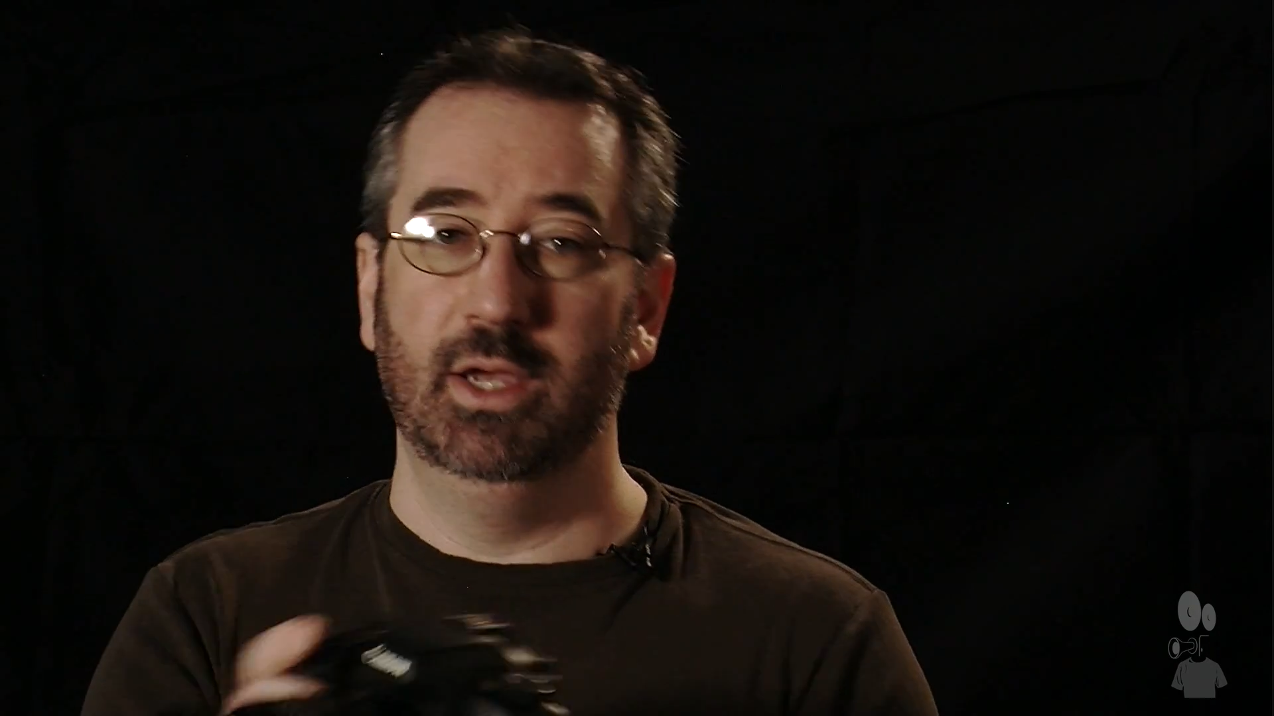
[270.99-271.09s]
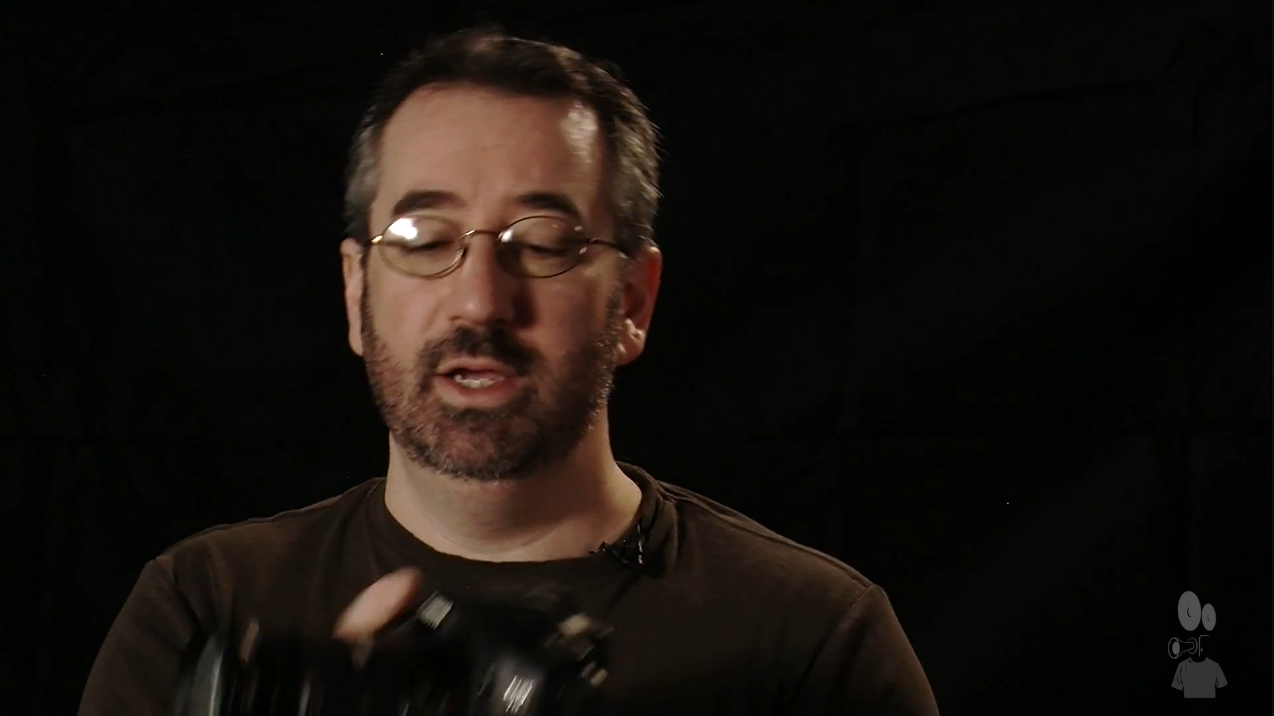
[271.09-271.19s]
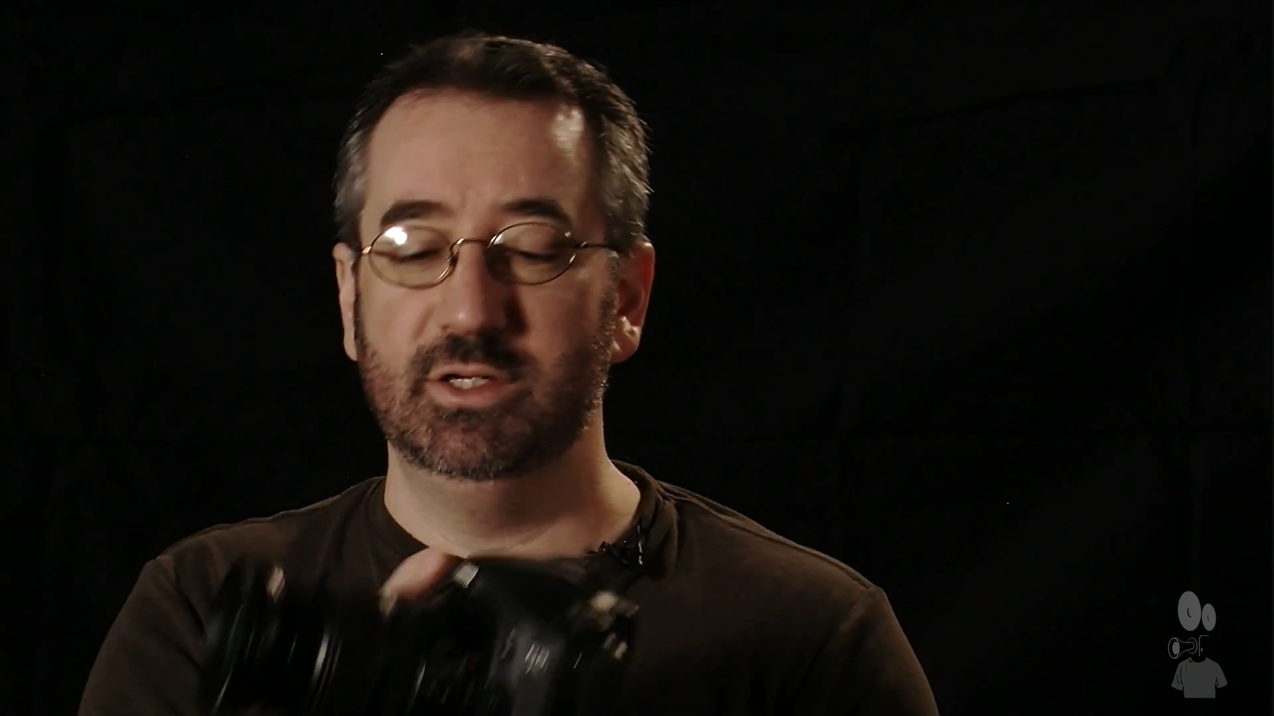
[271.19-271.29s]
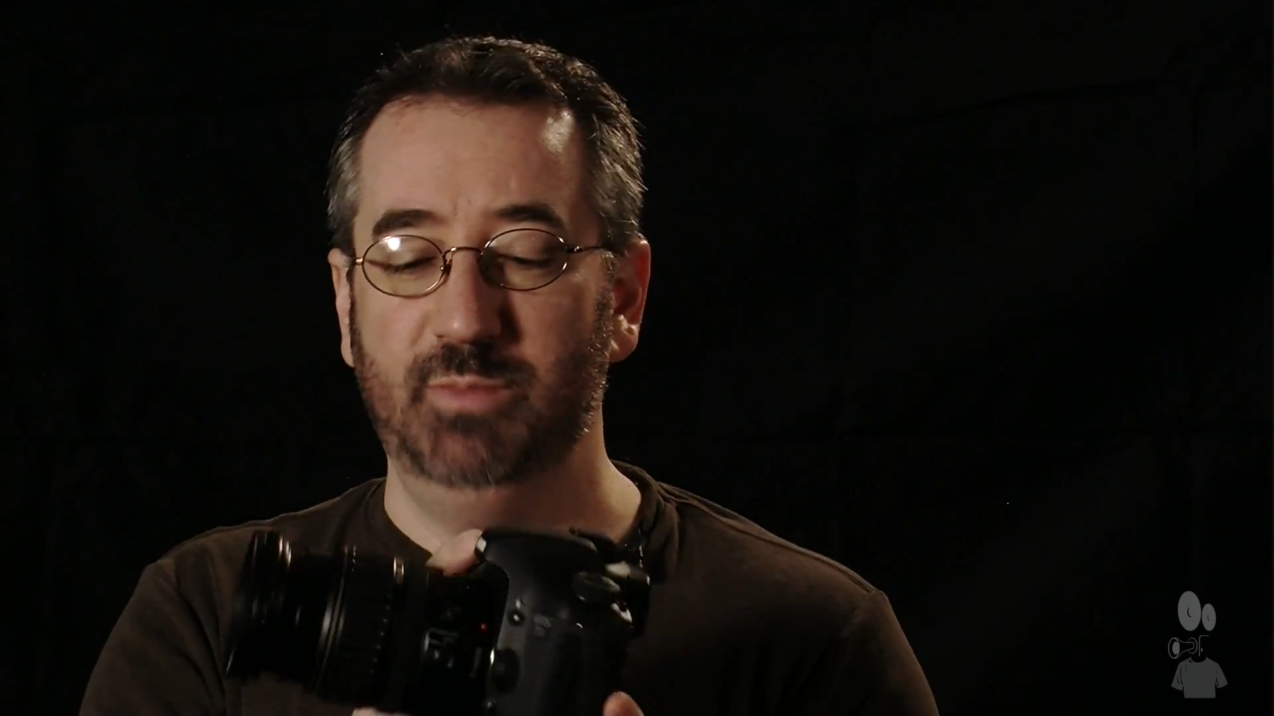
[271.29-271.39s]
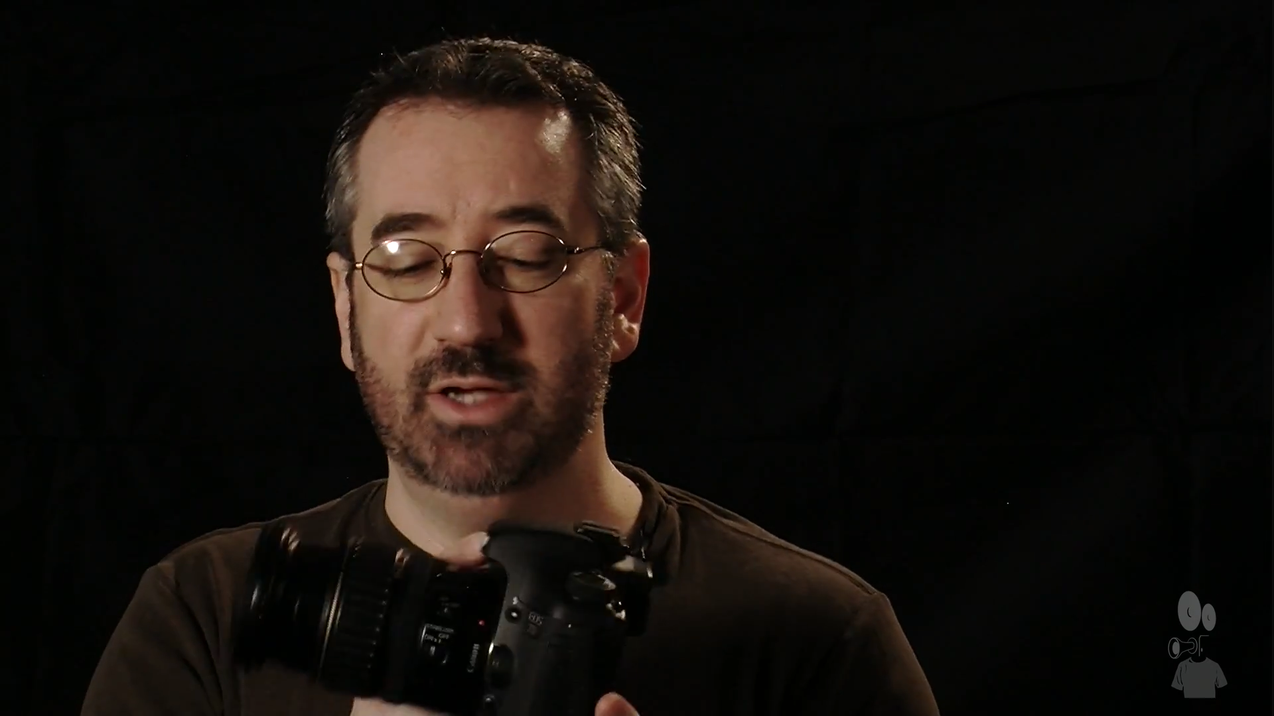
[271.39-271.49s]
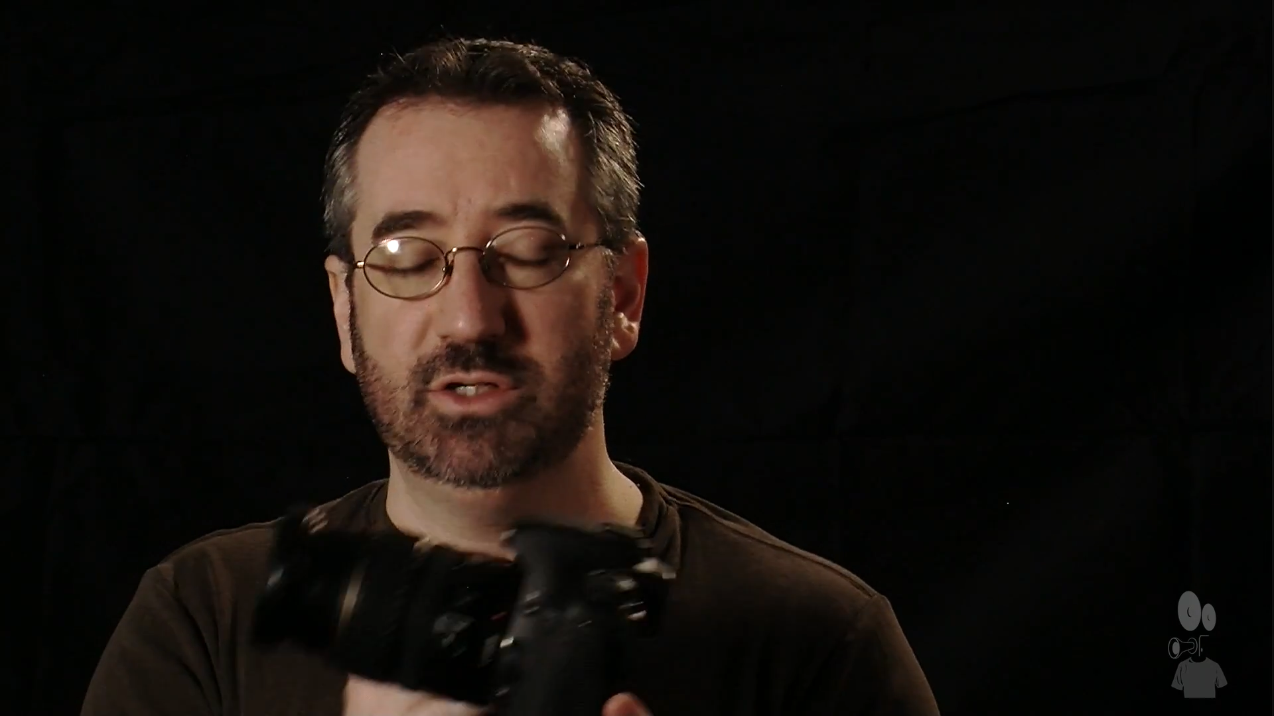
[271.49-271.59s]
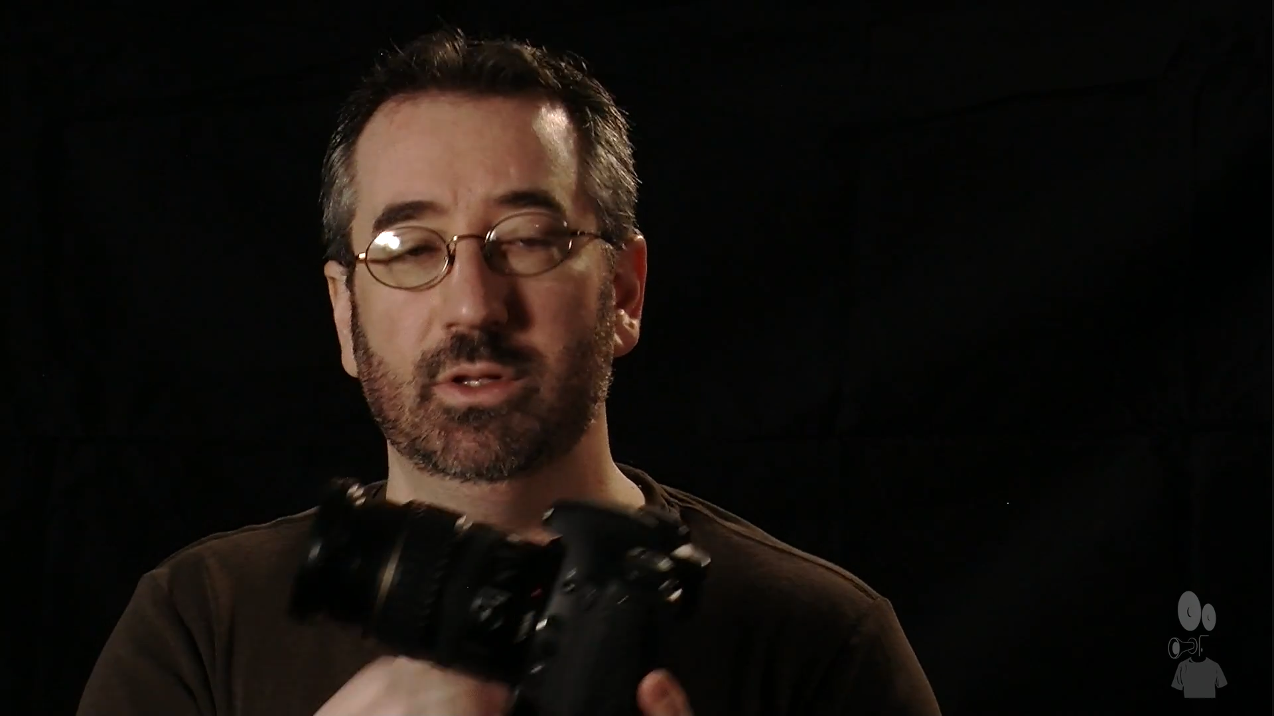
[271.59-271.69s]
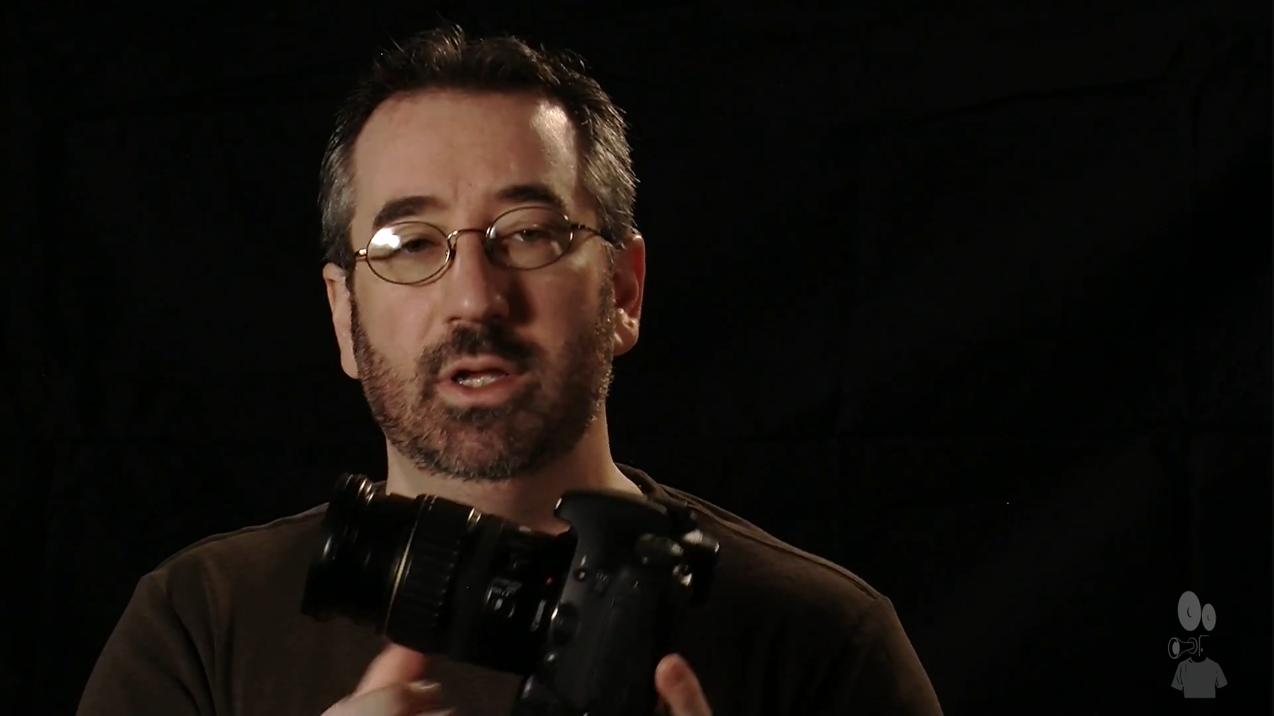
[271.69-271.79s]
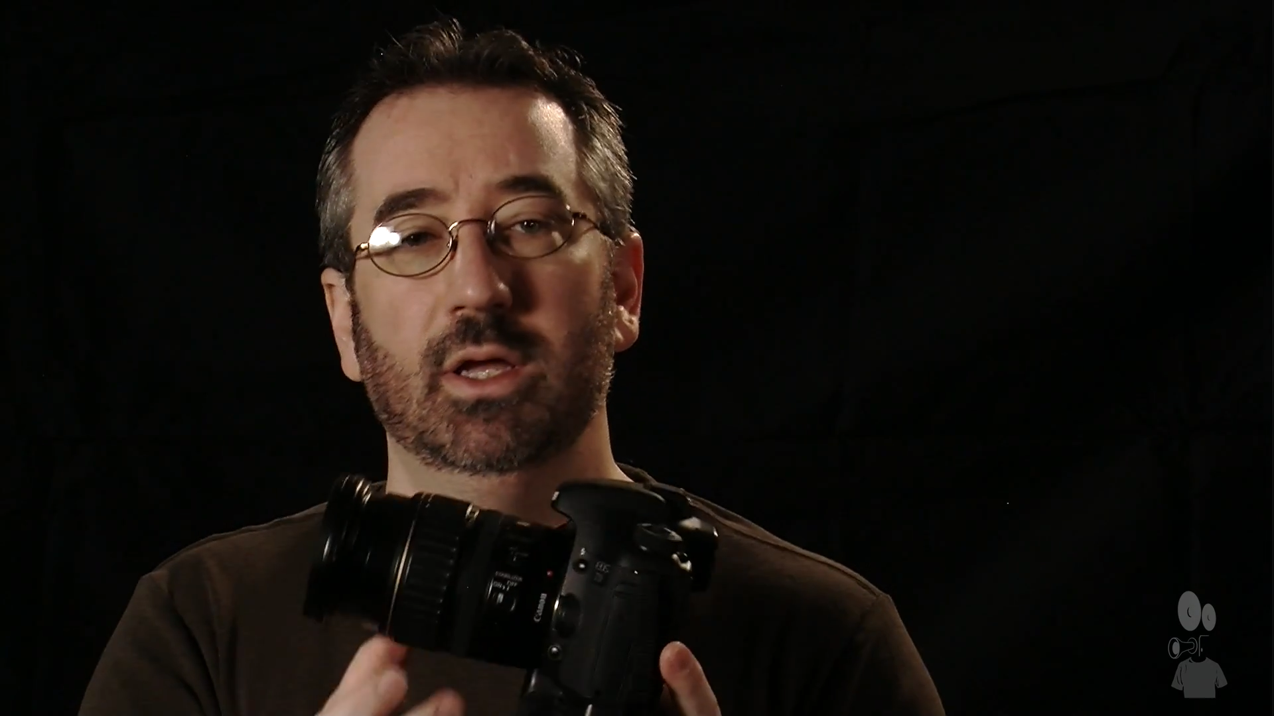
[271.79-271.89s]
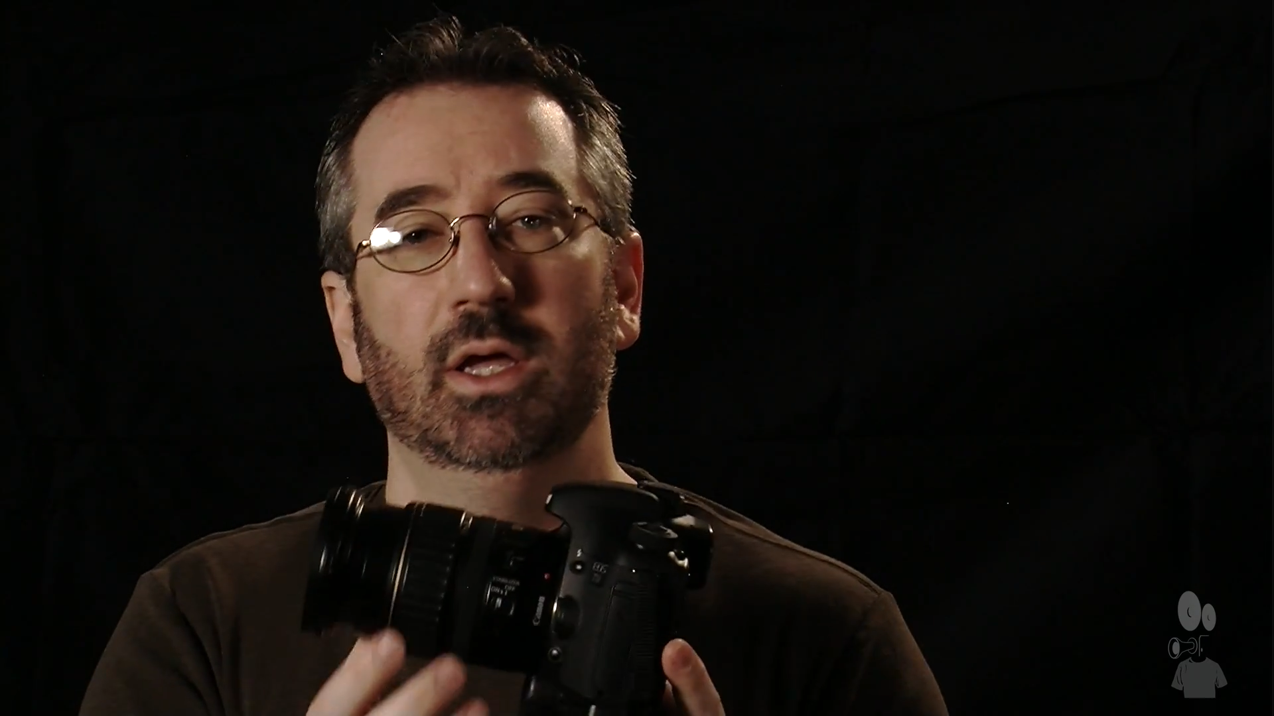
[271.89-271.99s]

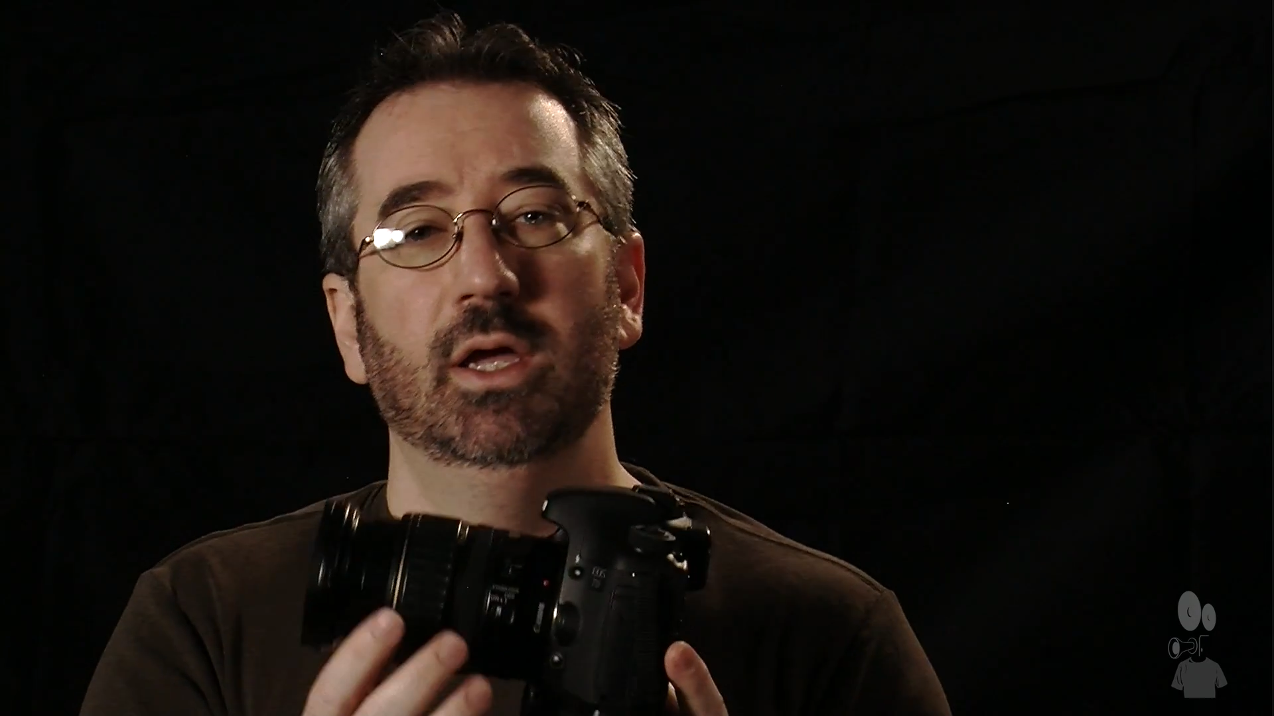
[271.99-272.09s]
especially